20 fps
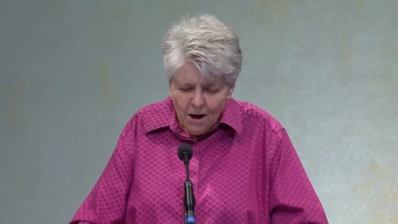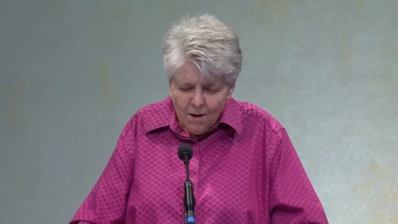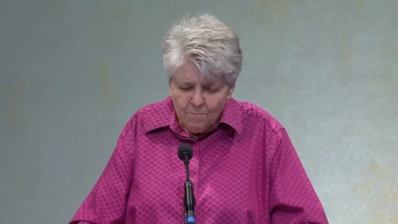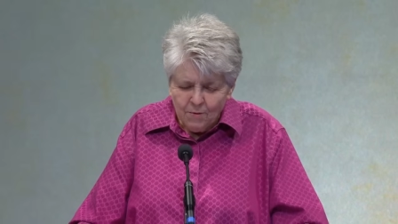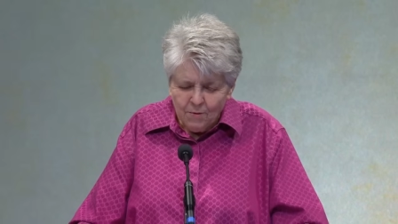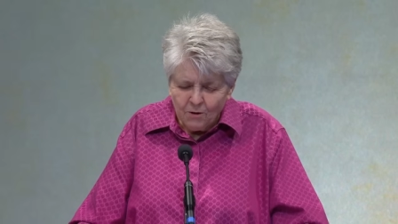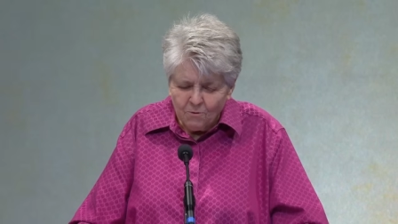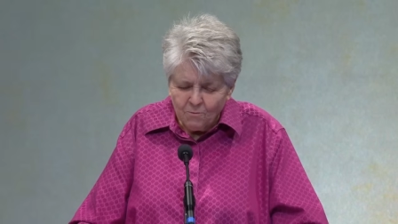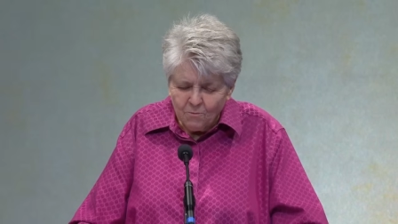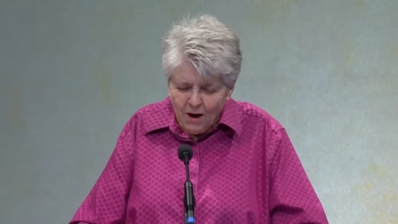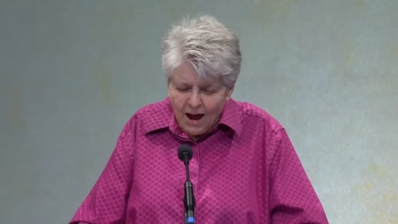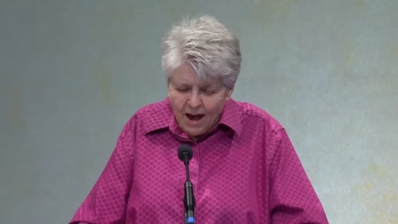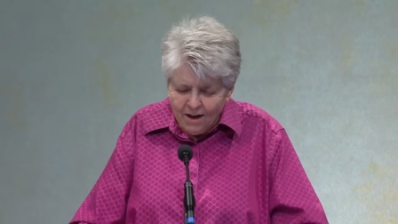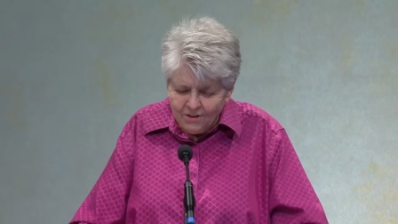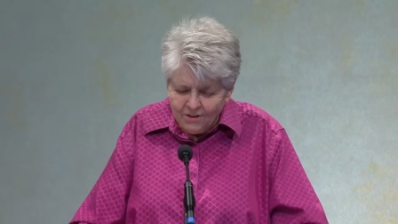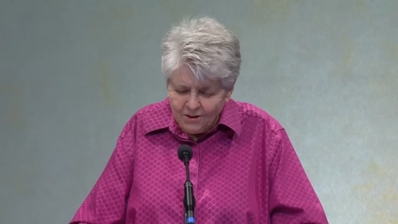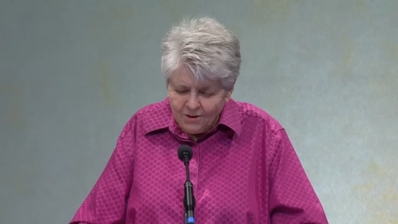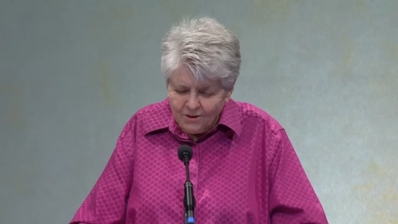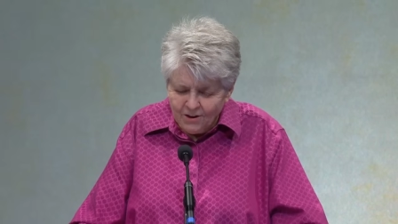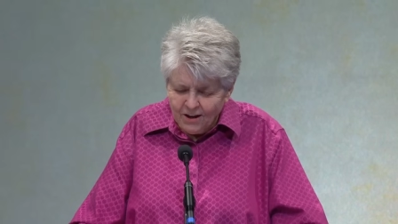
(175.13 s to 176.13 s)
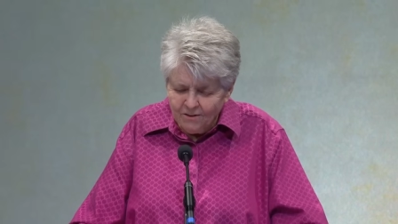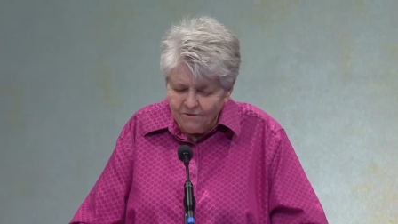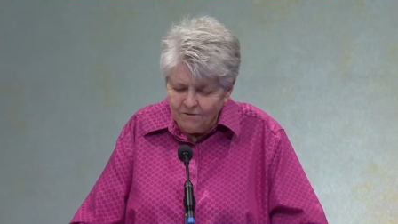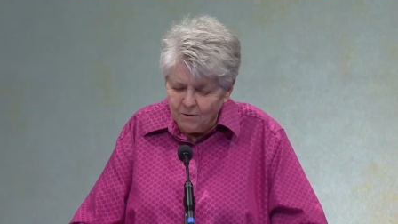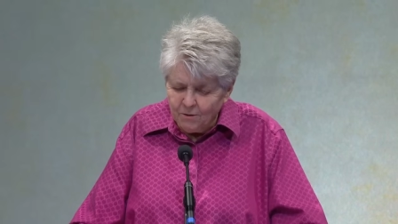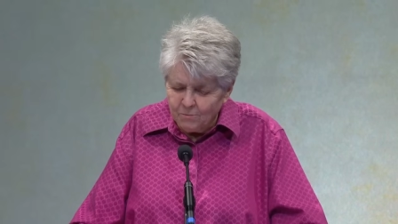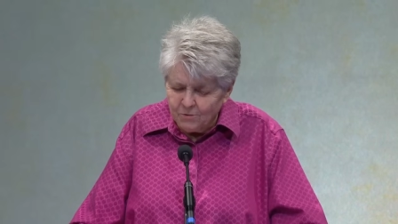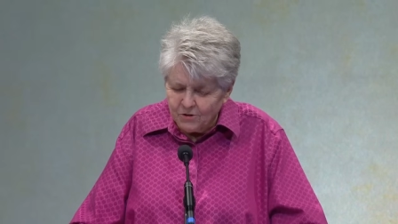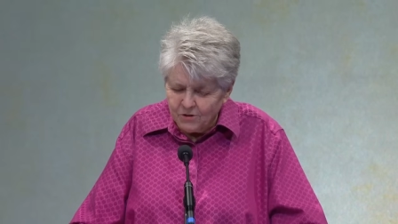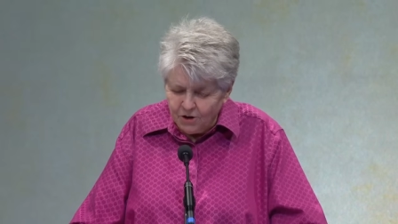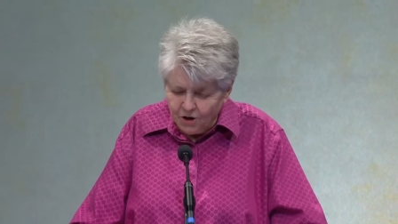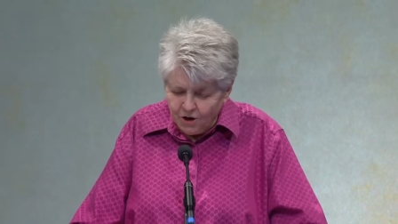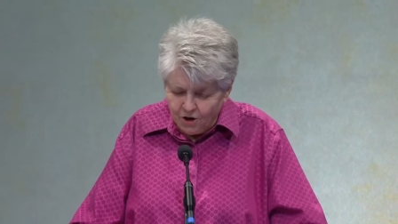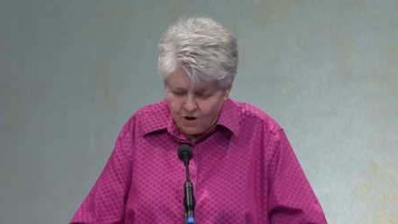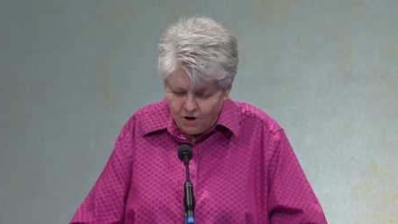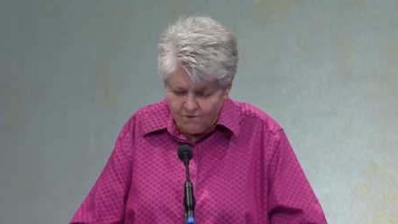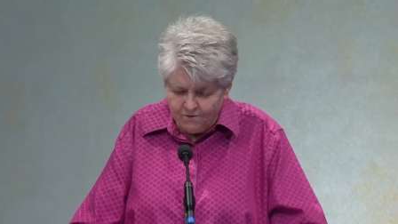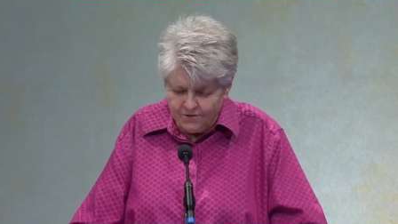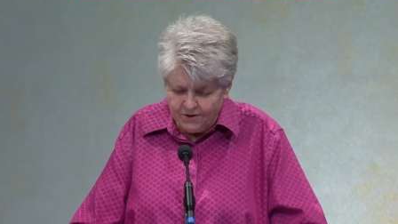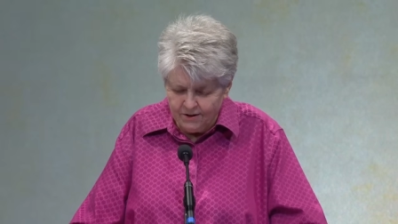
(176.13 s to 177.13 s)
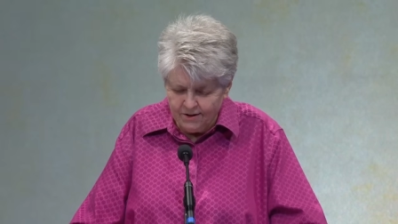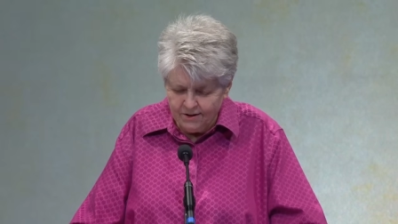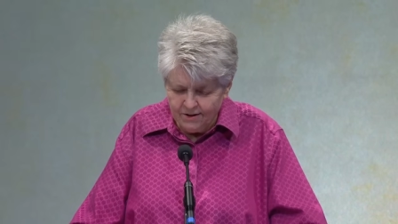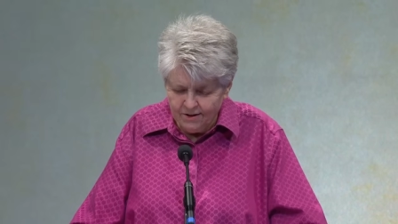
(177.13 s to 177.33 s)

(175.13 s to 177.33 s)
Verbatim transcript: but rather, if observed,